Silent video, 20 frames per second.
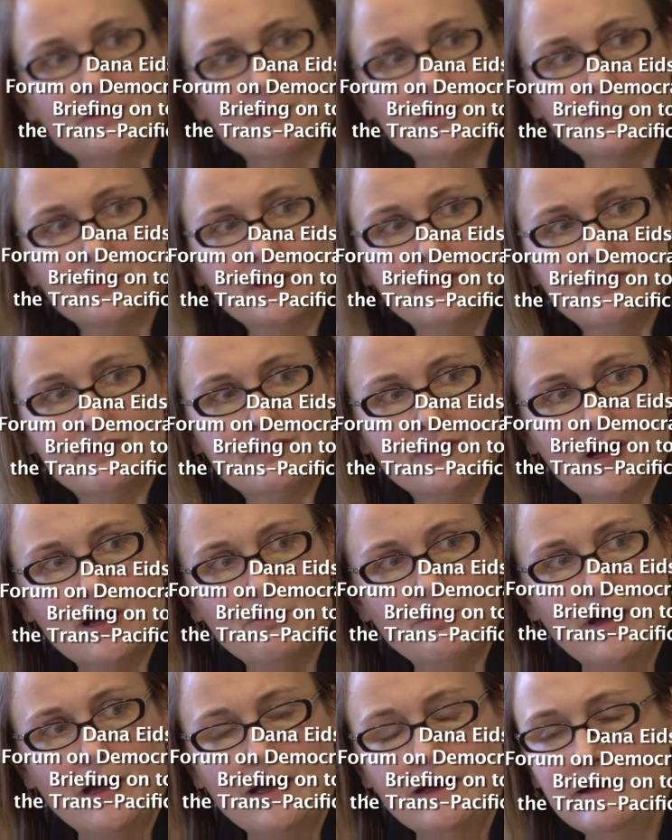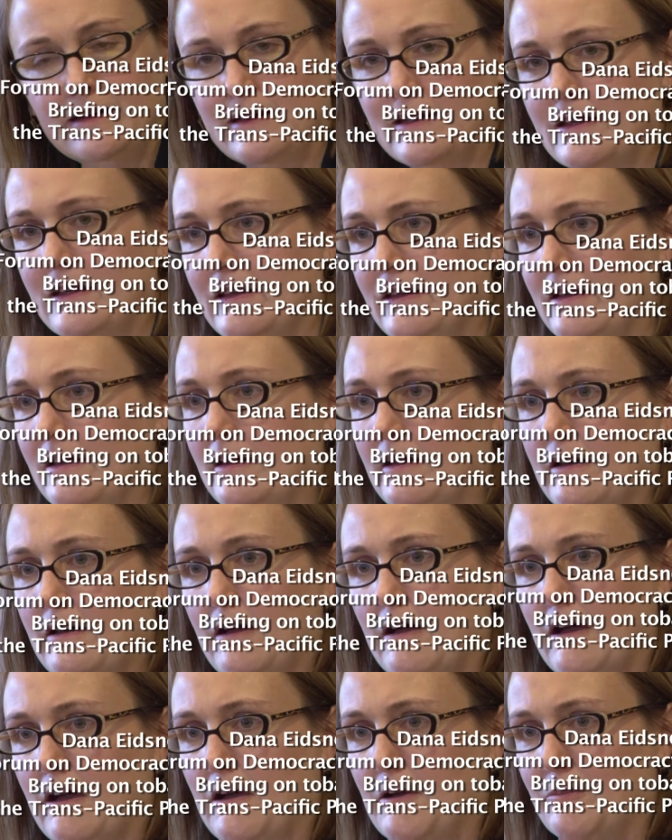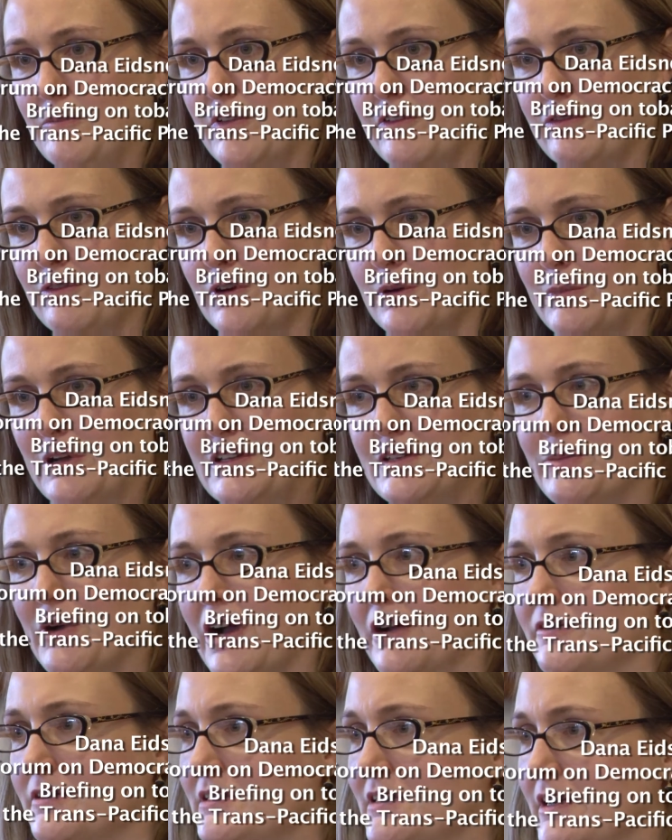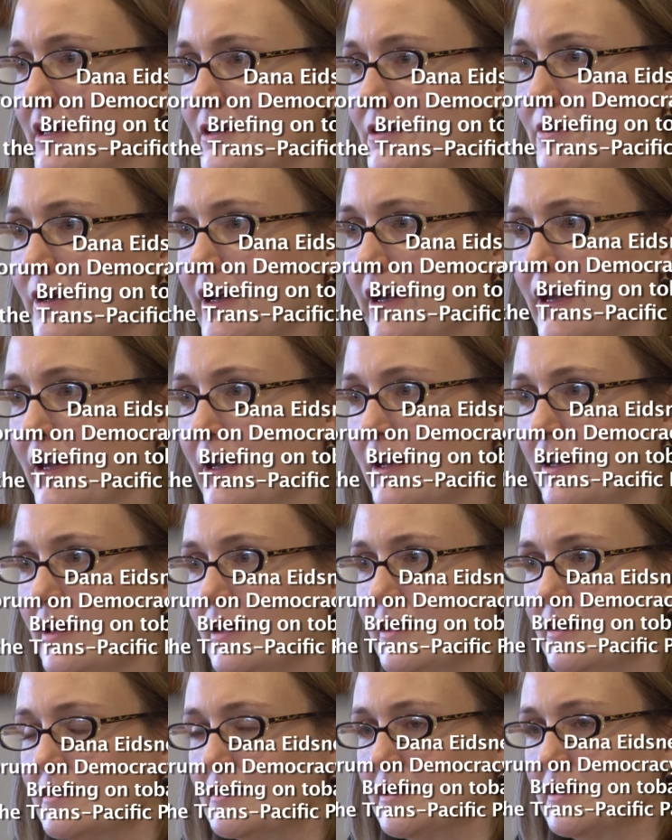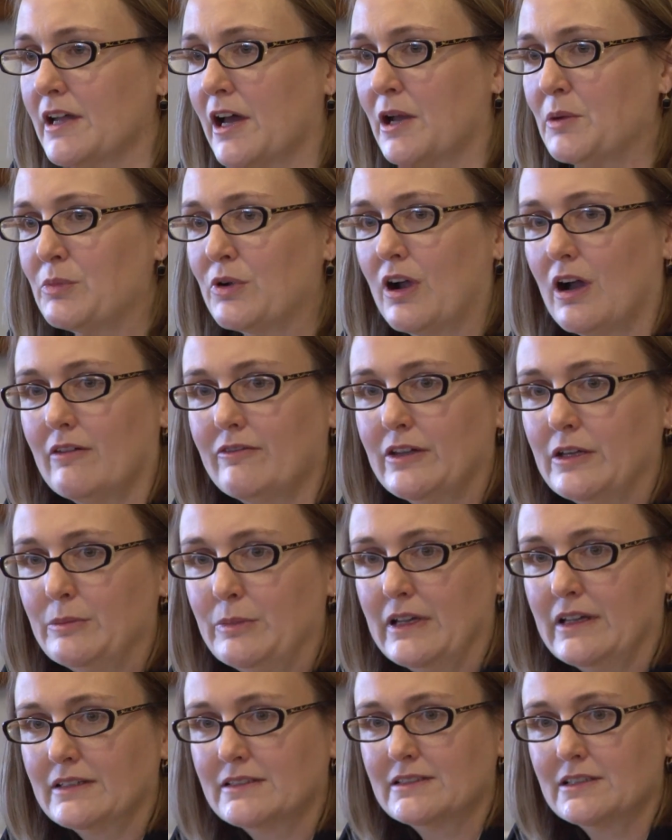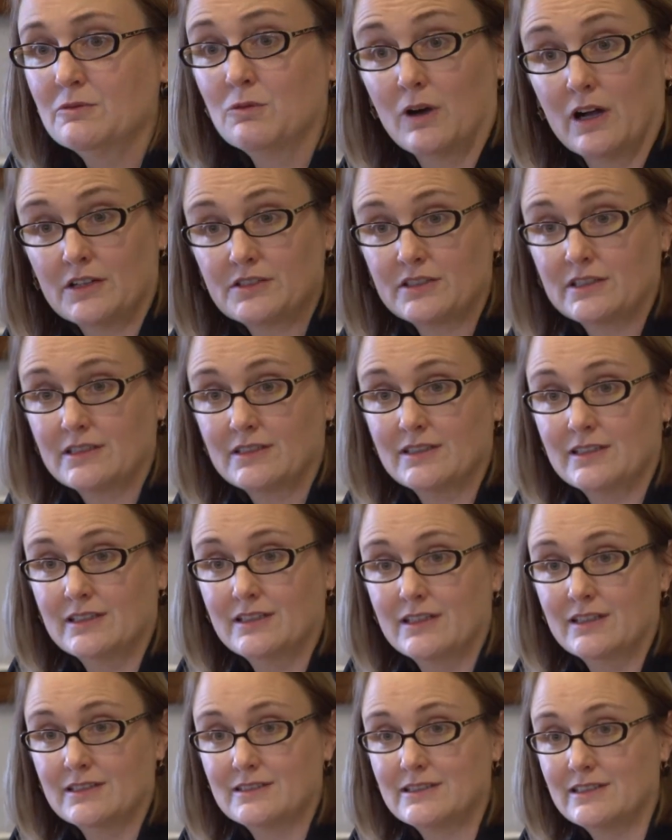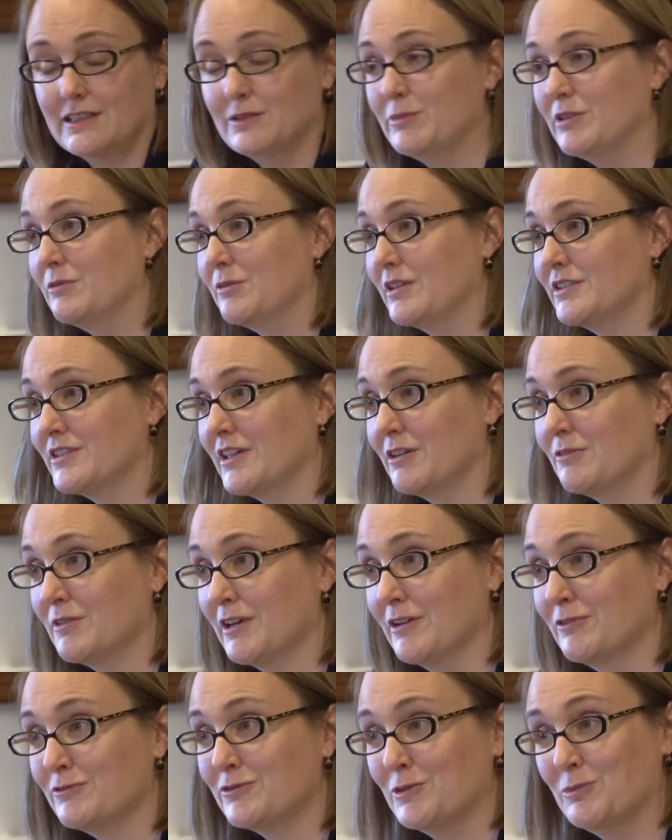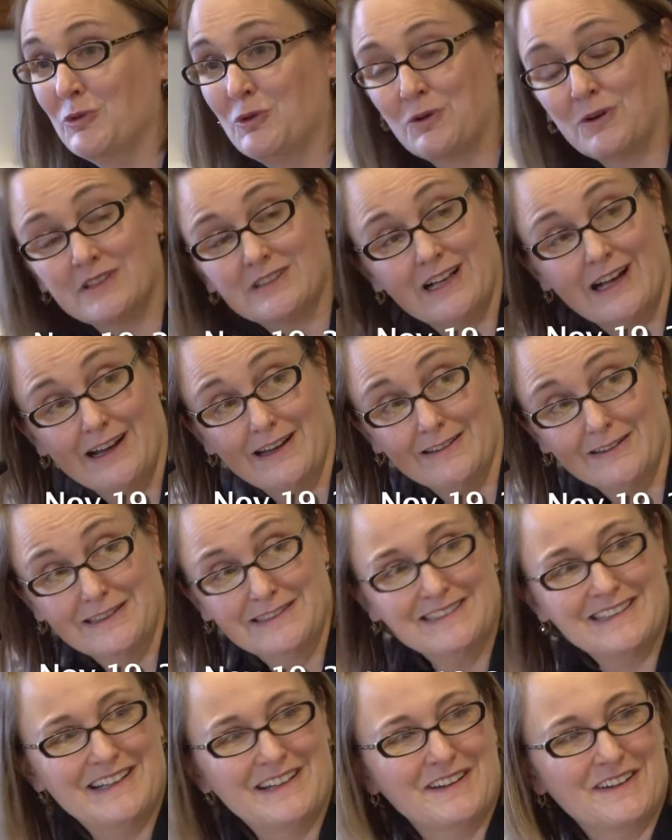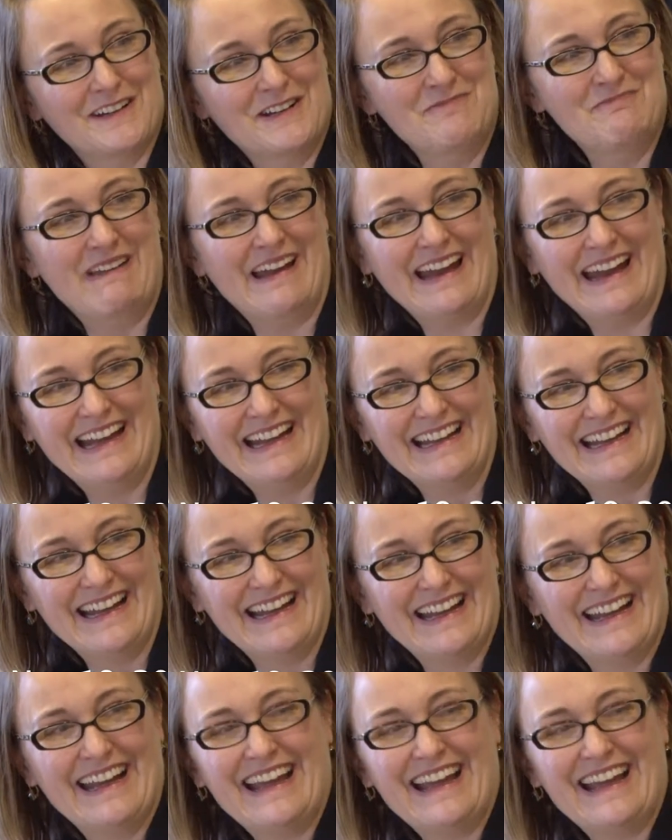the room I've not met, the Forum on Democracy and Trade is a nonprofit based in Washington, D.C., but which I run from Oars Island here in Maine,